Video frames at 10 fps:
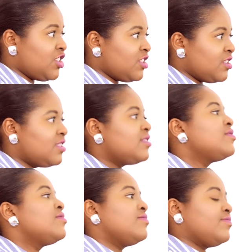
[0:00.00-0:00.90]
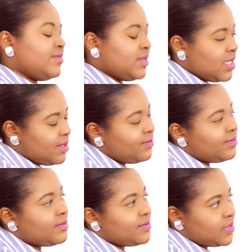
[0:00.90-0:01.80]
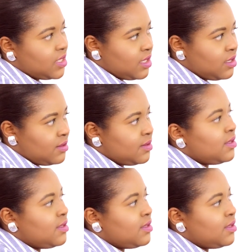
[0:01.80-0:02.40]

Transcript: It can change. It doesn't